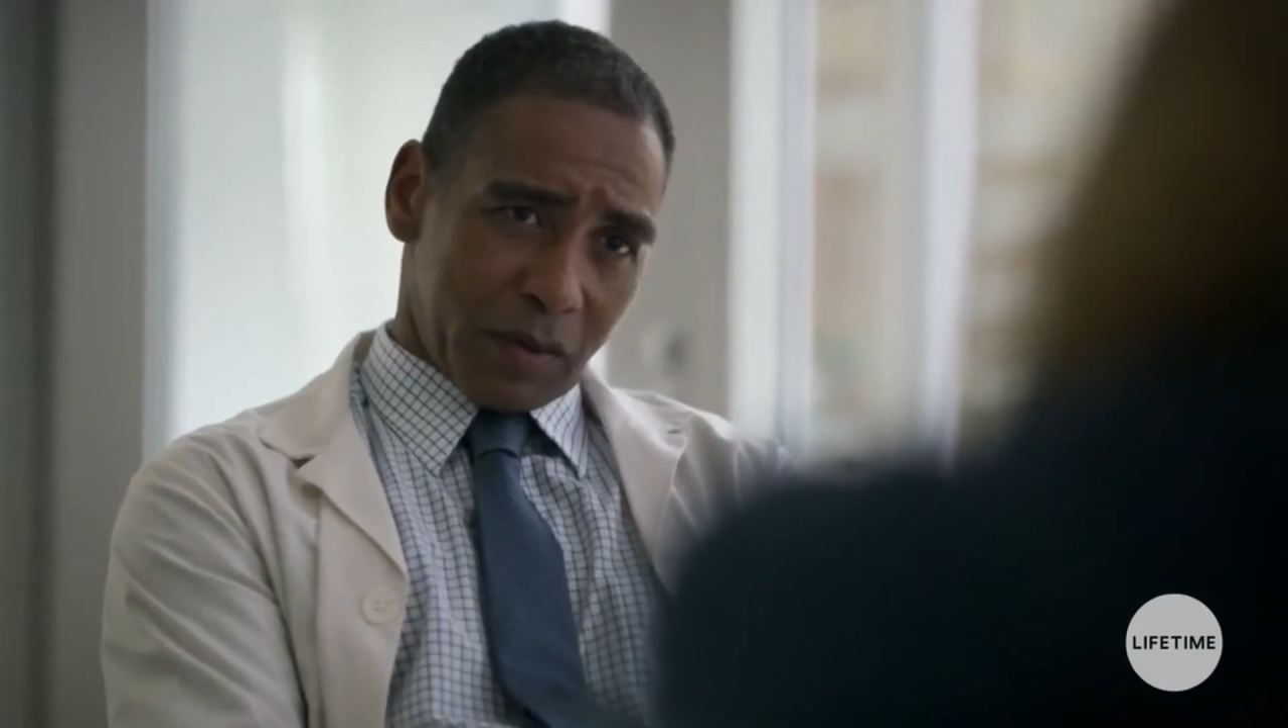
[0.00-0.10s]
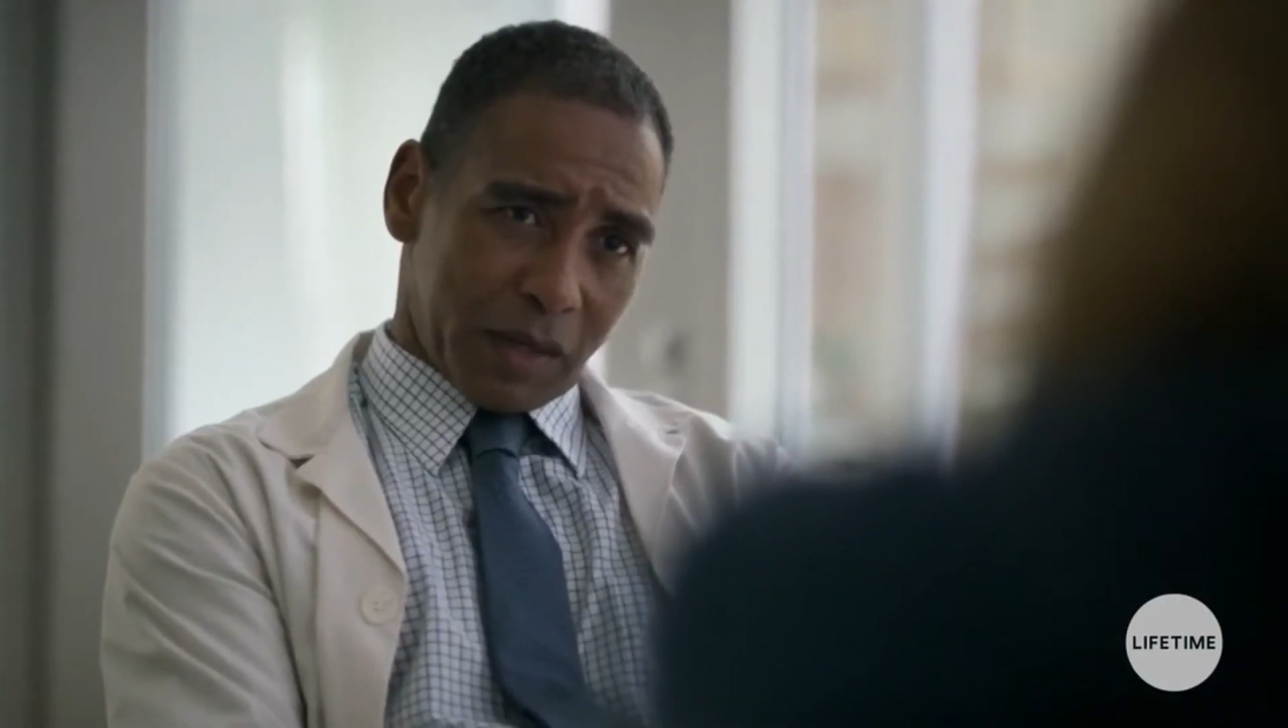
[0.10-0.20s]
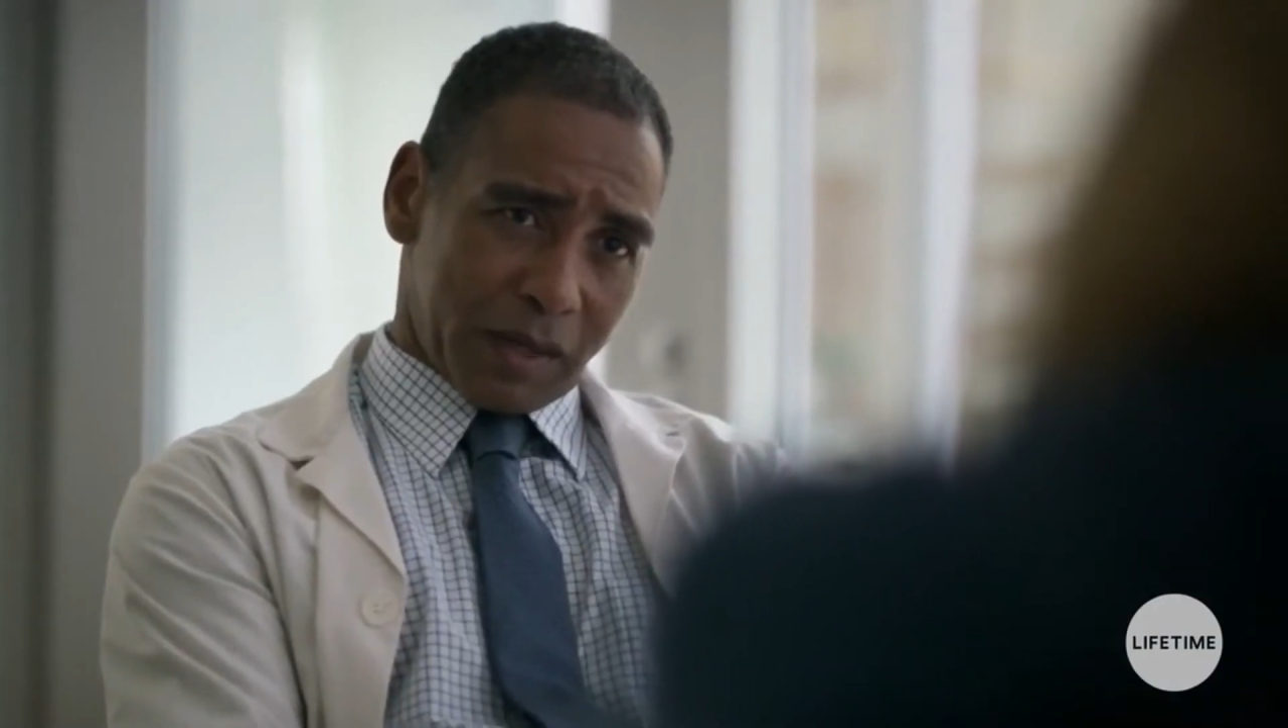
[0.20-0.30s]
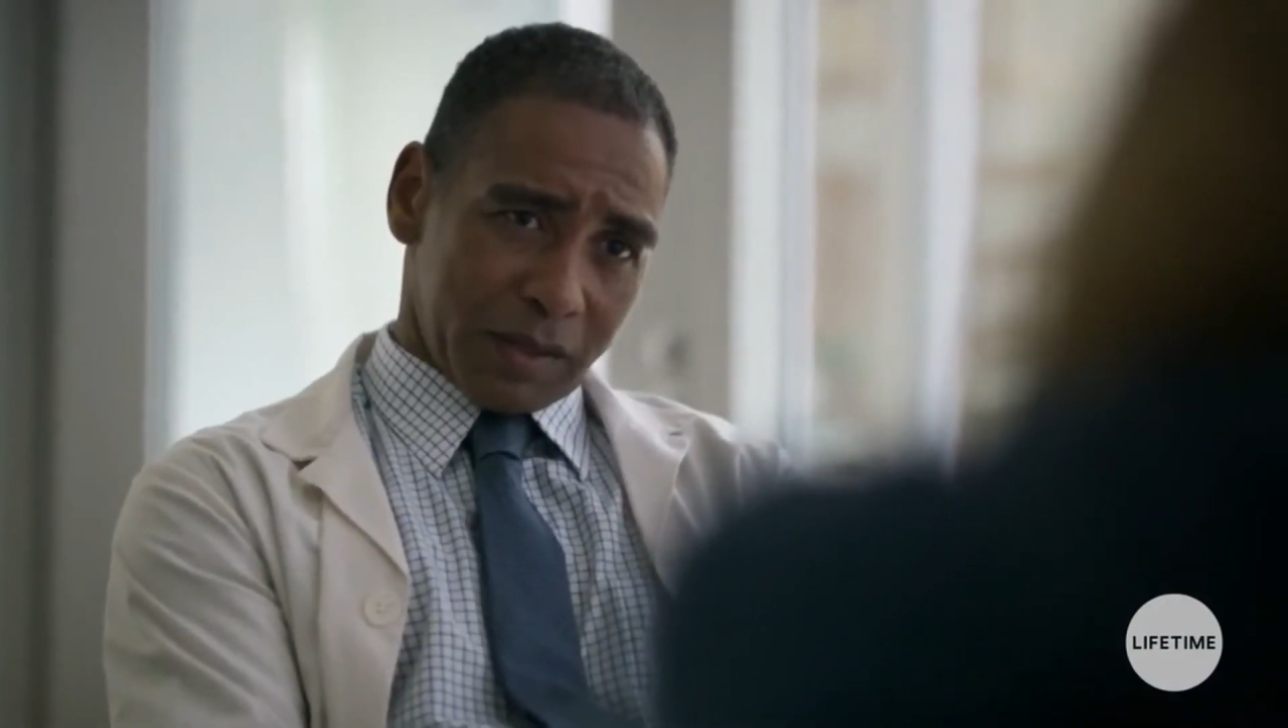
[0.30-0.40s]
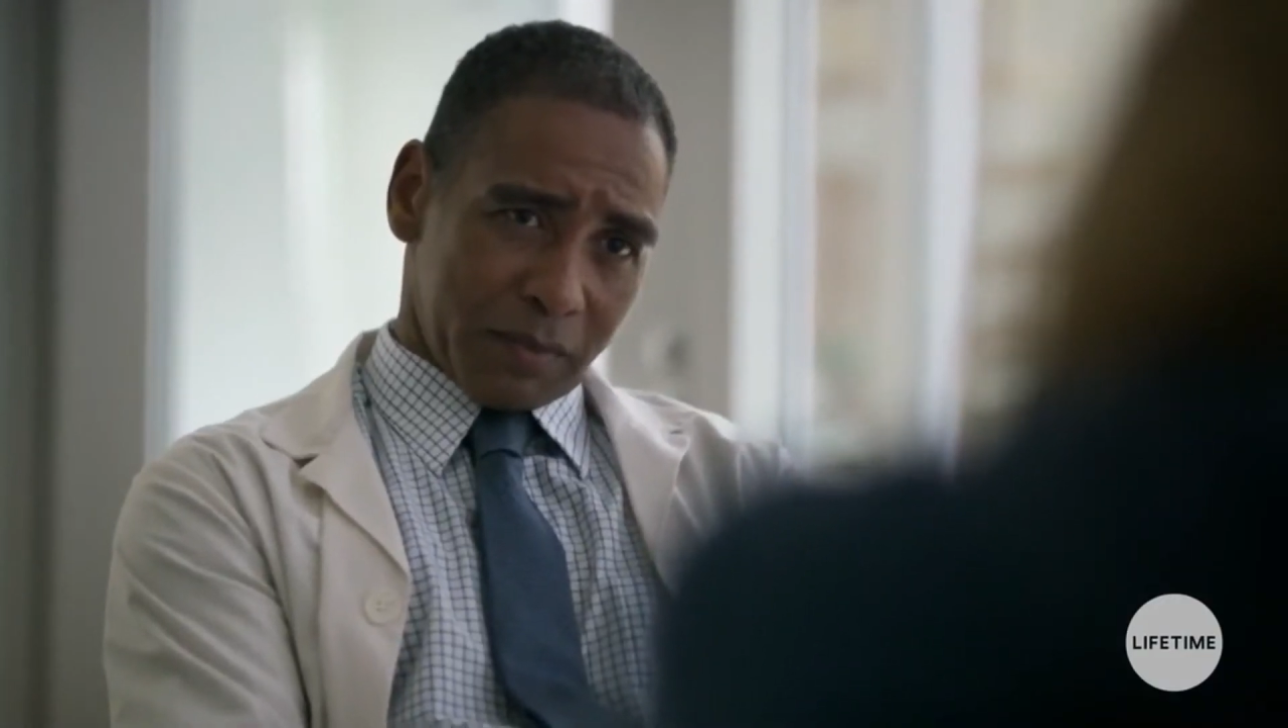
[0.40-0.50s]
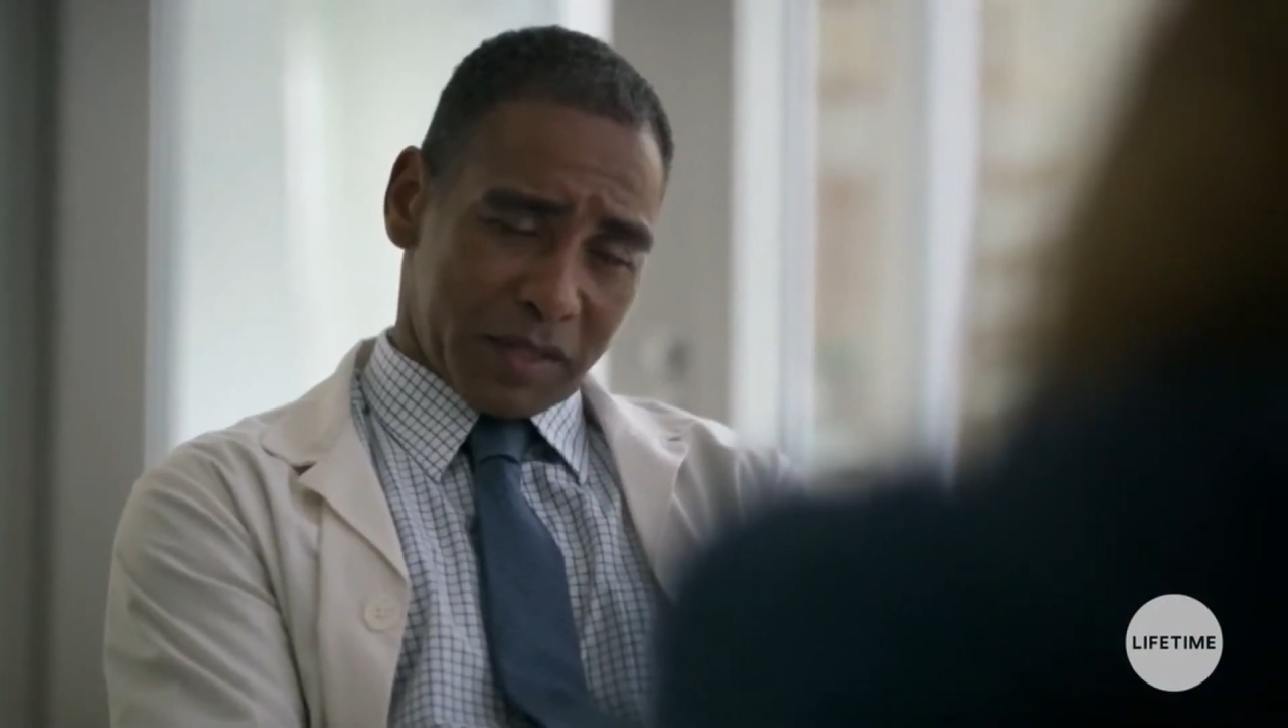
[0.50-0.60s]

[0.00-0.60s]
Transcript: while and